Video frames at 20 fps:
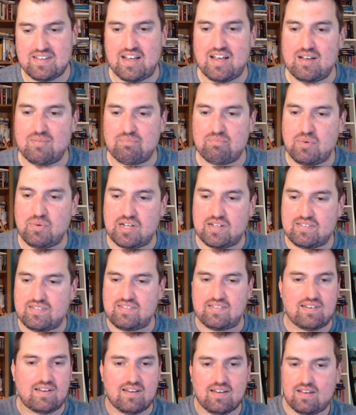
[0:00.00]
But
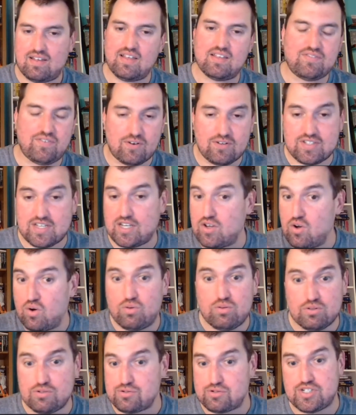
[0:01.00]
as far as I know,
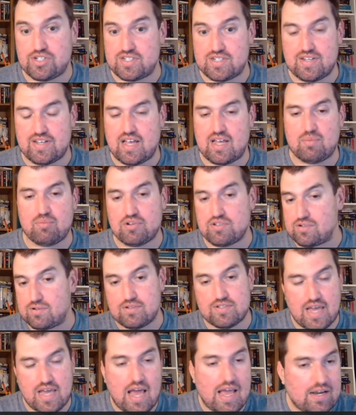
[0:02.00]
those are just Italian
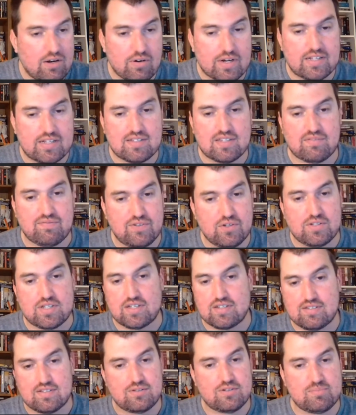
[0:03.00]
prisoners. Yeah, I know it gets confusing
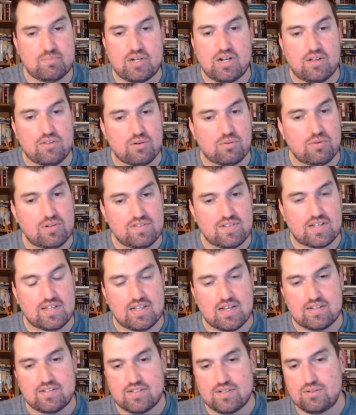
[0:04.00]
because there's been other ones like
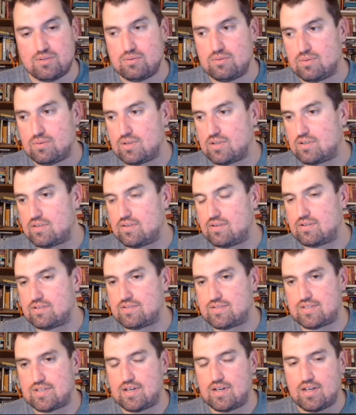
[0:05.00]
that too, where
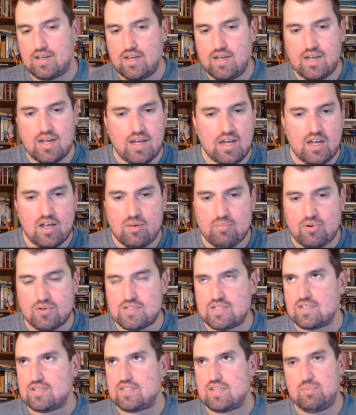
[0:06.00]
there's
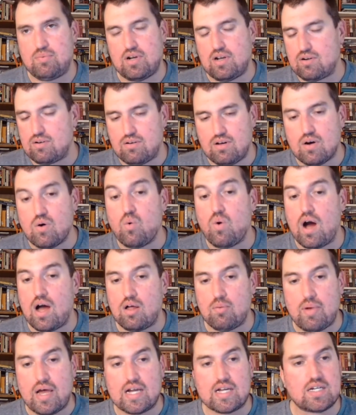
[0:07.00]
posted a snippet, I don't know how
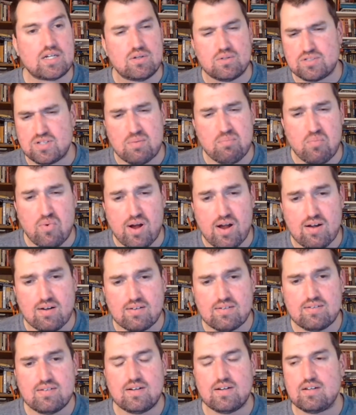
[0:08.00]
while back ago somewhere,
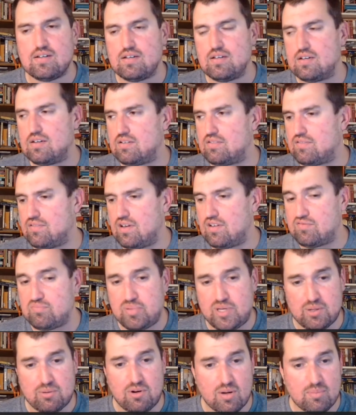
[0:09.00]
of
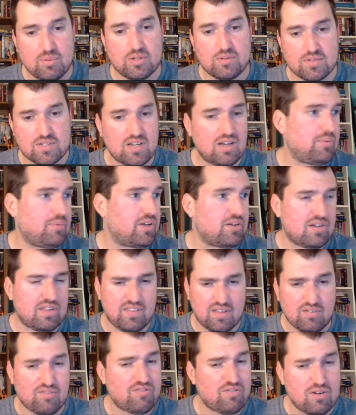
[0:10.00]
POWs coming, I
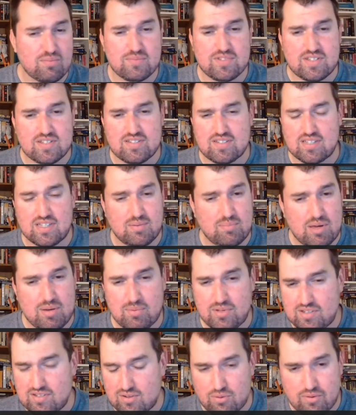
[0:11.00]
think, from Sicily
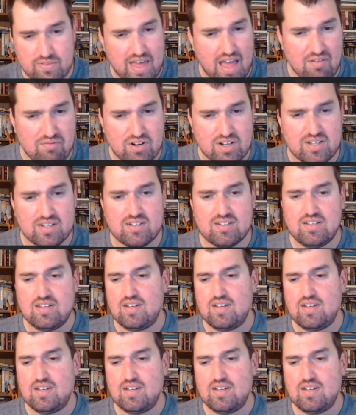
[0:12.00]
maybe to North Africa.